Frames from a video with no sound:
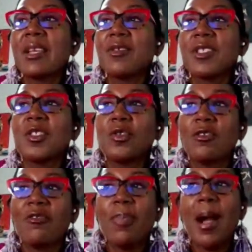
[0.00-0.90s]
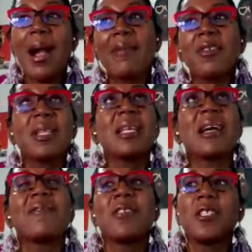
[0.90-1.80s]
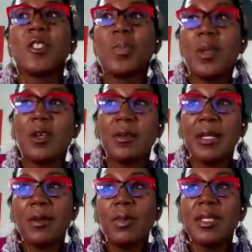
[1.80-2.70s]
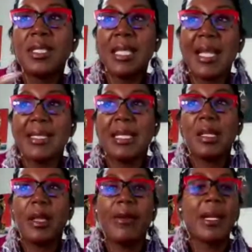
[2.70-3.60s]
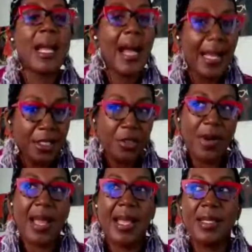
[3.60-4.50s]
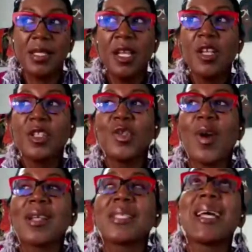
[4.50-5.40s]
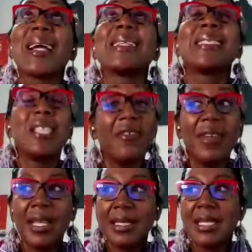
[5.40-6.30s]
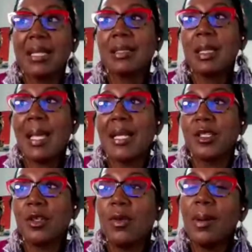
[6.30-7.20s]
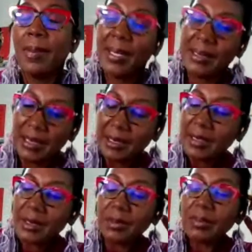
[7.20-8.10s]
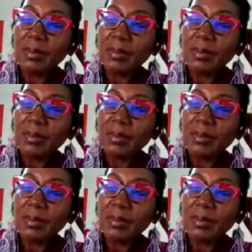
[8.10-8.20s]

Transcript: there's a sort of poverty of the spirit which stands in glaring contrast to our scientific and technological abundance.